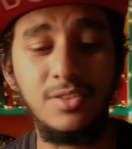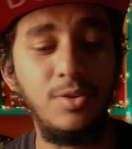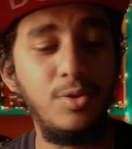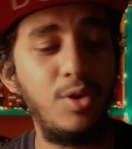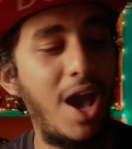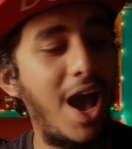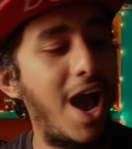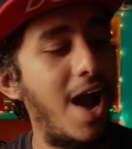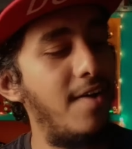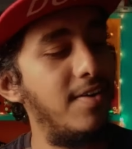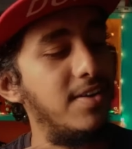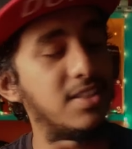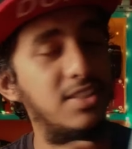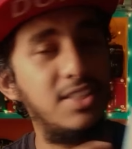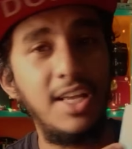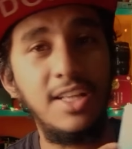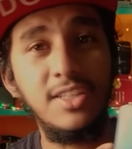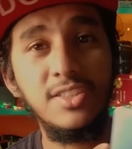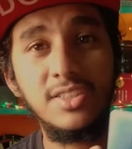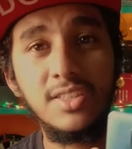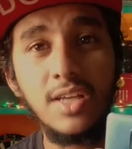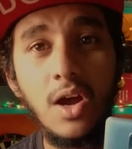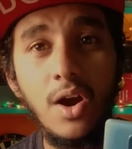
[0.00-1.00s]
You have a
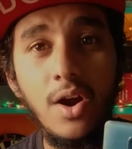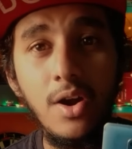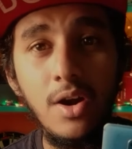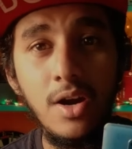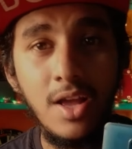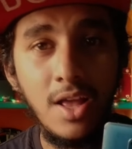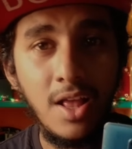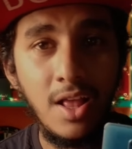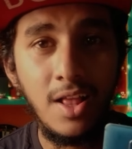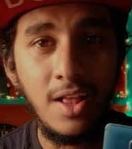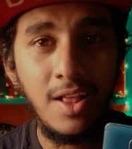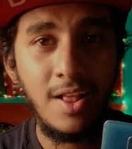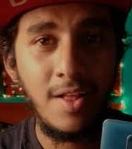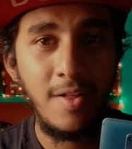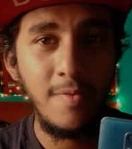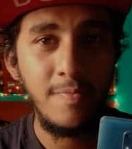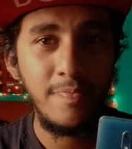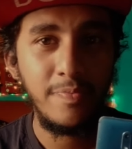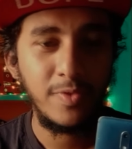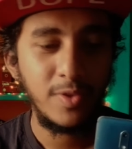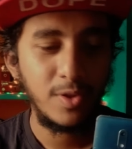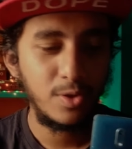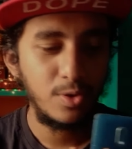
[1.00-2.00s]
sensor.
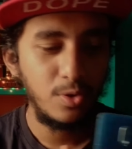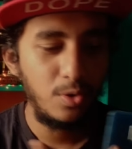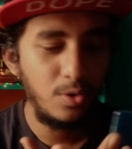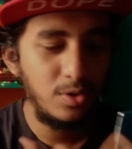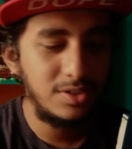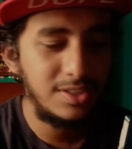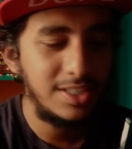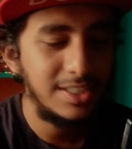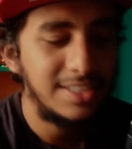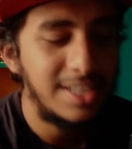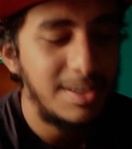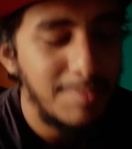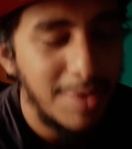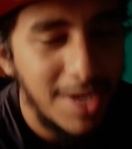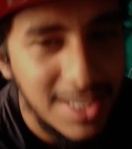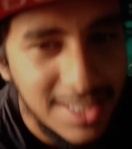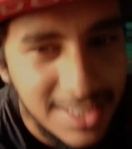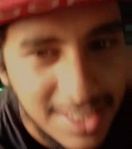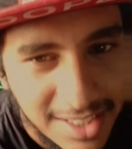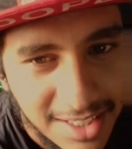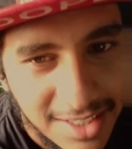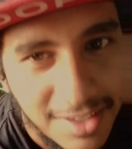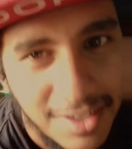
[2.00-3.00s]
So just
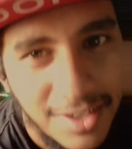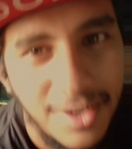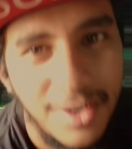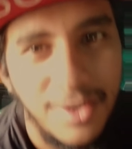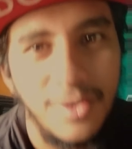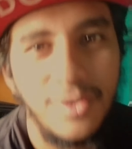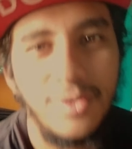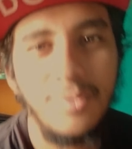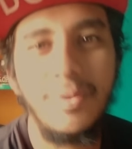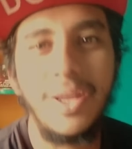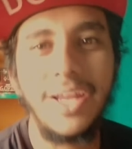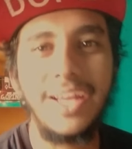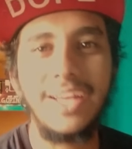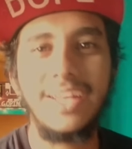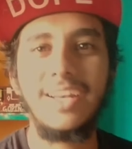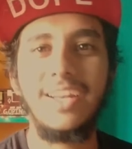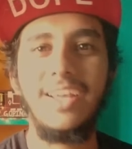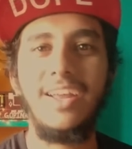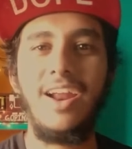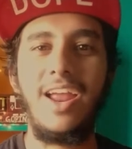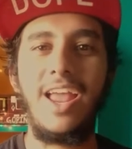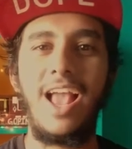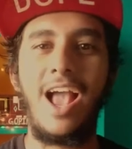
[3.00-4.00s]
imagine, to make it
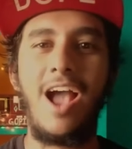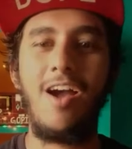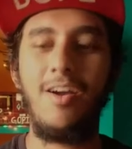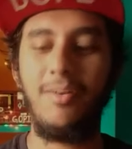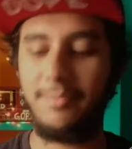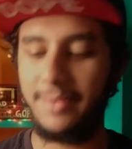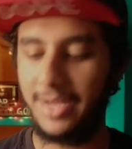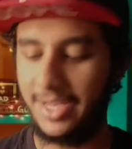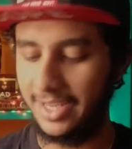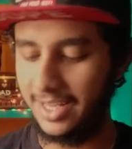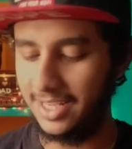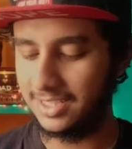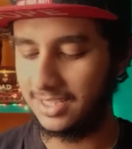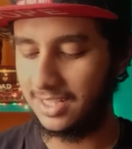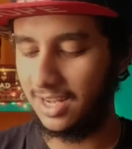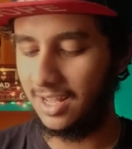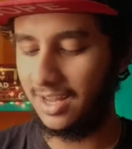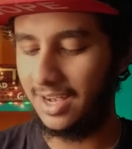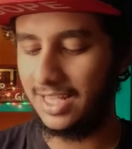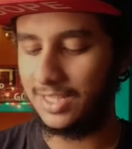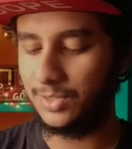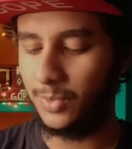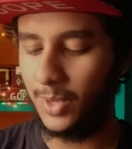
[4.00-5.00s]
clear, I have my D S L
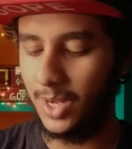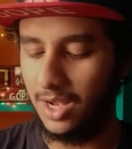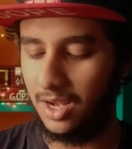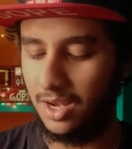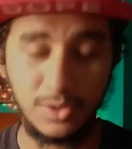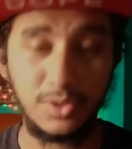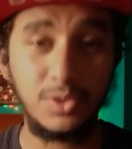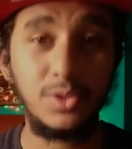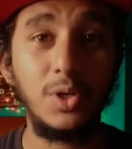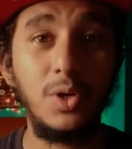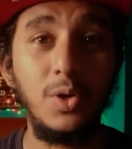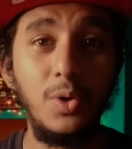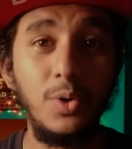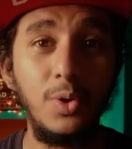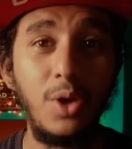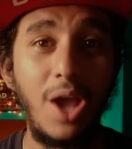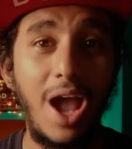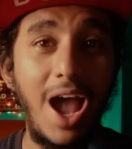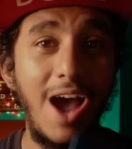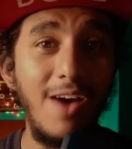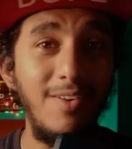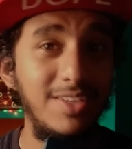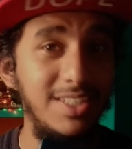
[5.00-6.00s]
R as well. So you
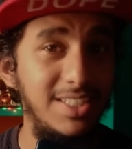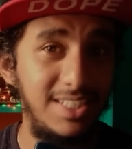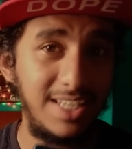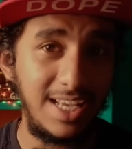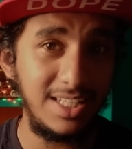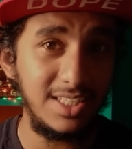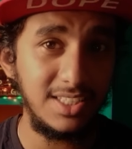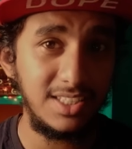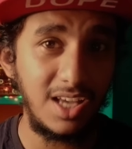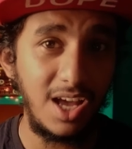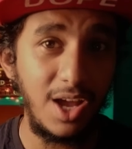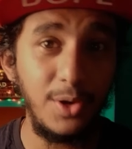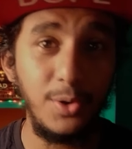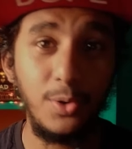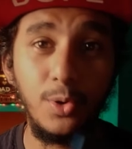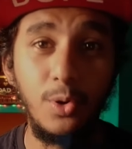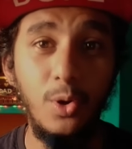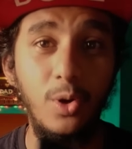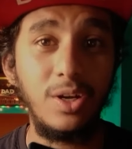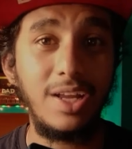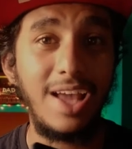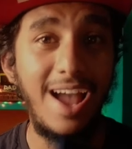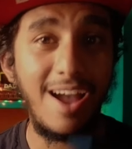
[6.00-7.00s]
have a sensor, you
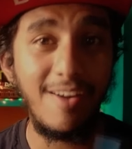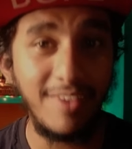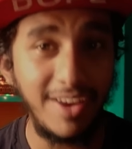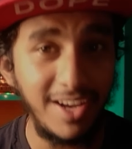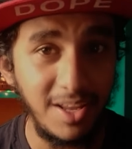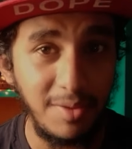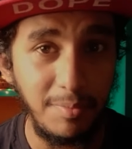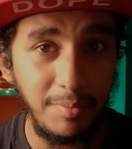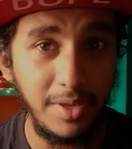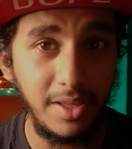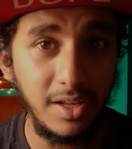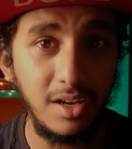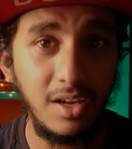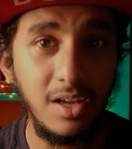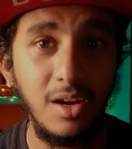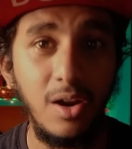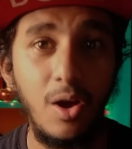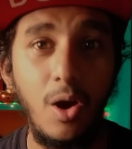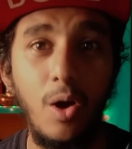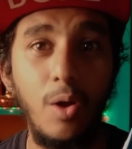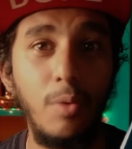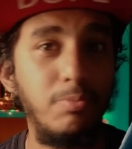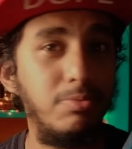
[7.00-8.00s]
don't have any mirror
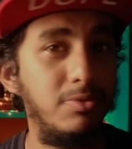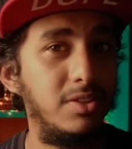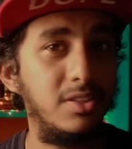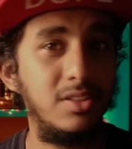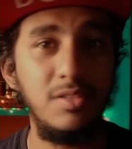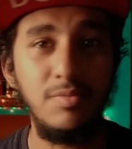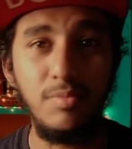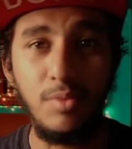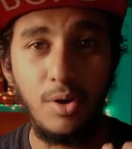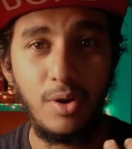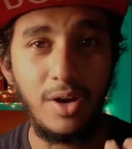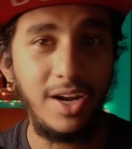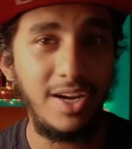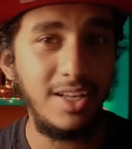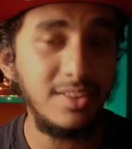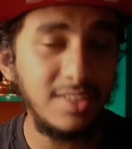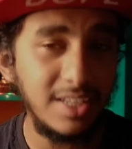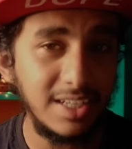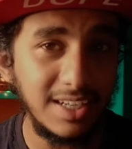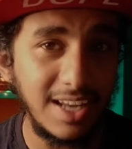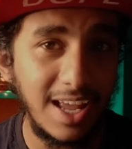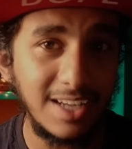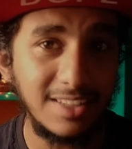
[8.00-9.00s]
or prism or
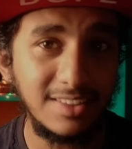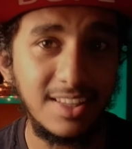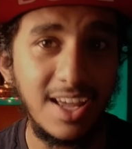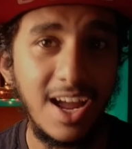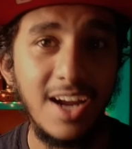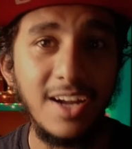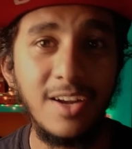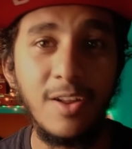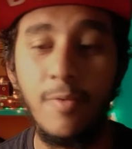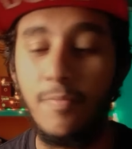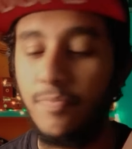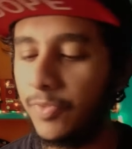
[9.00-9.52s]
anything like that.